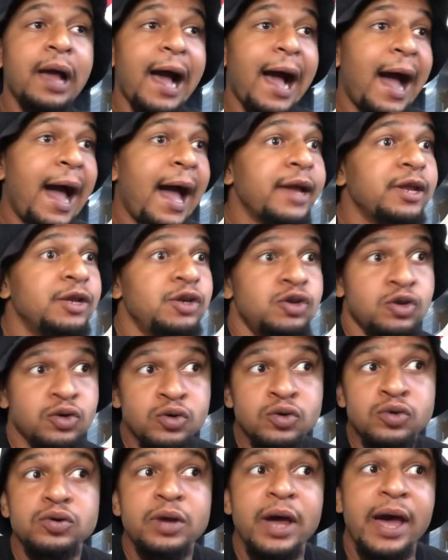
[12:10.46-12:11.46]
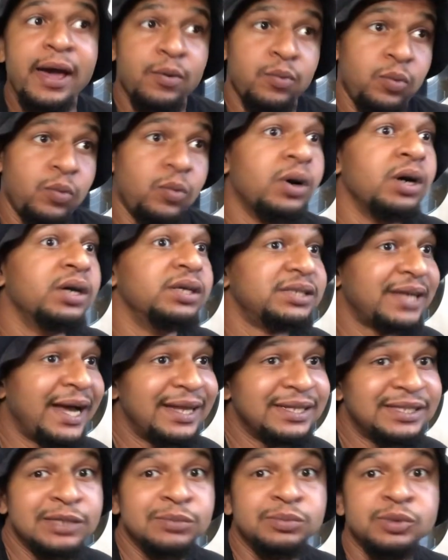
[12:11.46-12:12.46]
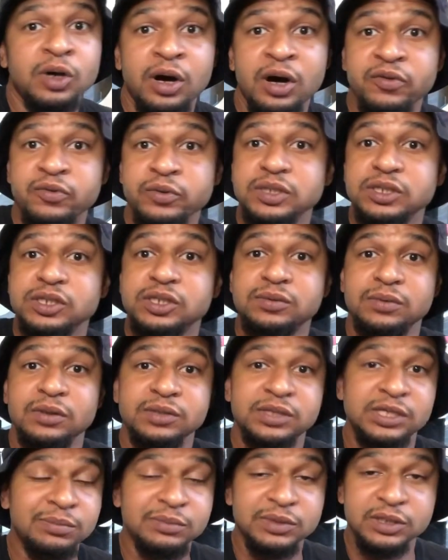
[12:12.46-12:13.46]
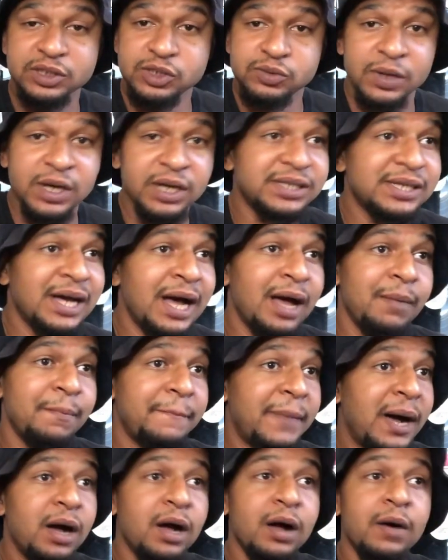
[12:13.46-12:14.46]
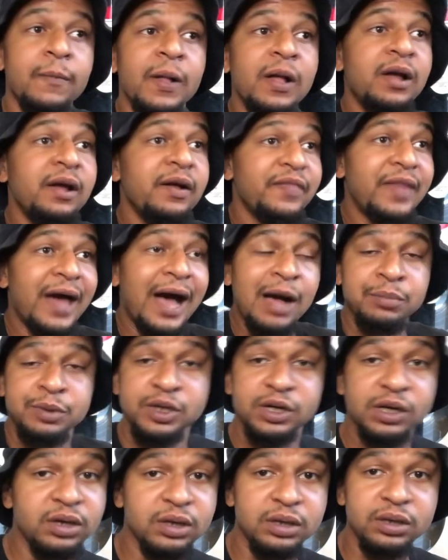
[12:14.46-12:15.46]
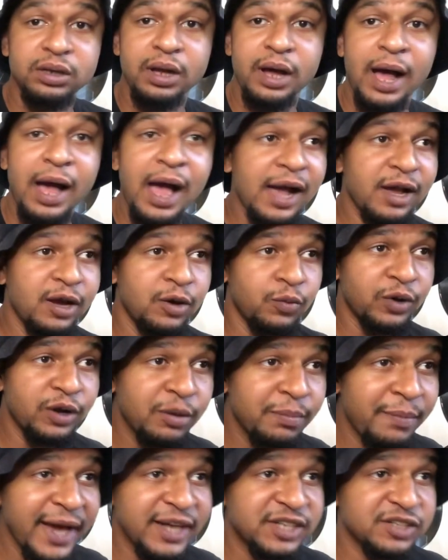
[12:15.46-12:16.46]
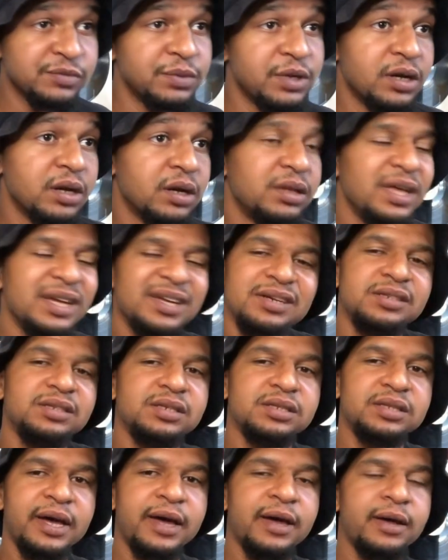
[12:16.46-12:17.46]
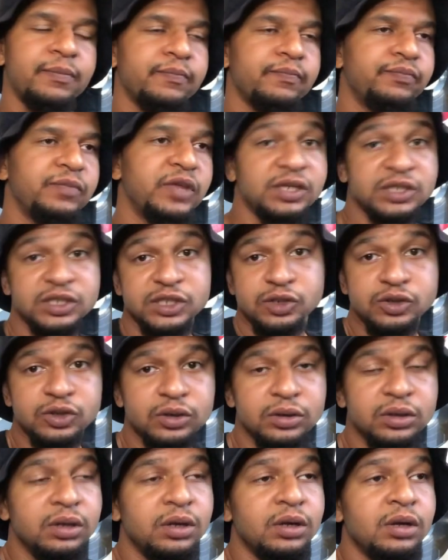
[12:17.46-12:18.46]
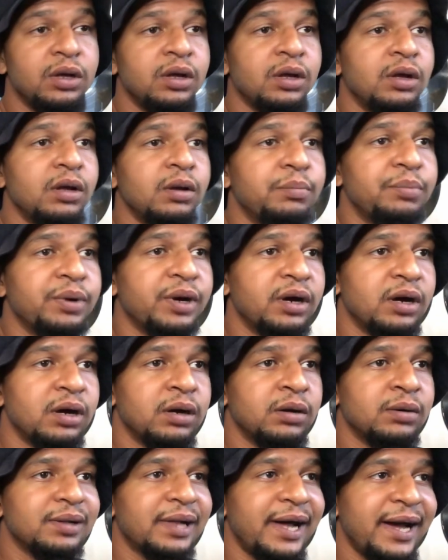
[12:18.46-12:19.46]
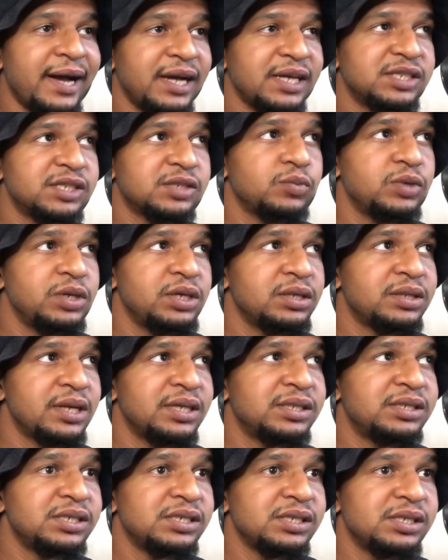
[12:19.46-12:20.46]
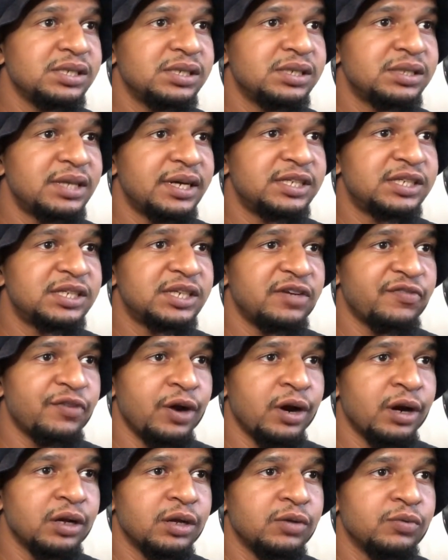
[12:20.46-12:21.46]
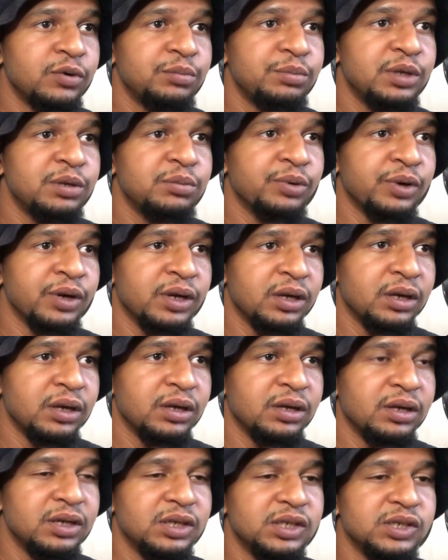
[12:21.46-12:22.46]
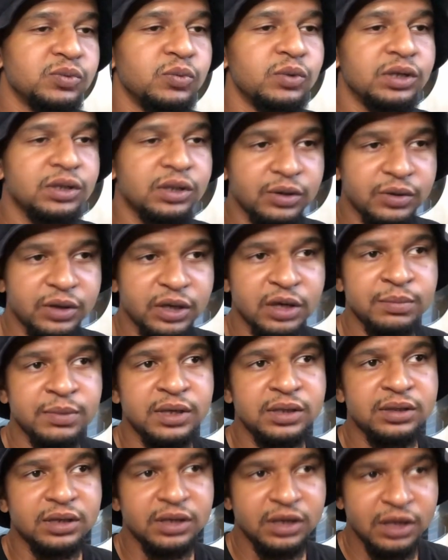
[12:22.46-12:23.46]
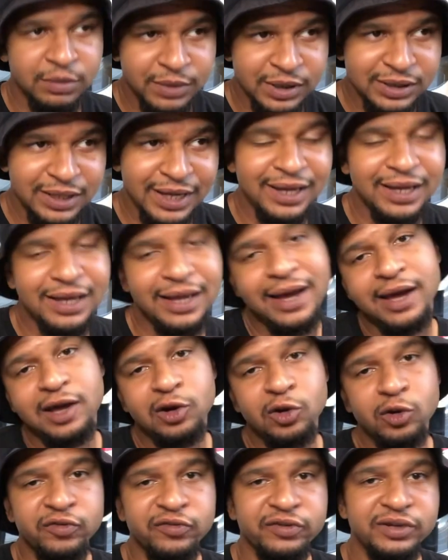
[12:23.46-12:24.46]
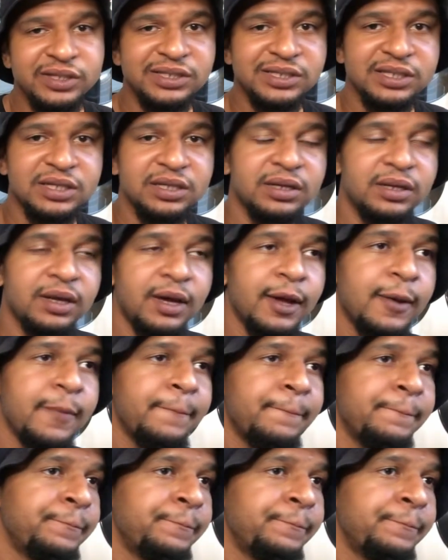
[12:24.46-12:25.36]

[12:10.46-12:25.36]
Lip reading: I knew that once I dipped the Swanton Bomb, that I'm good. I could win a match from there. They could have did that. They could still do it. But last week, they teased that Jeff Hardy would be bringing his Willow gimmick, the gimmick that he had over in TNA.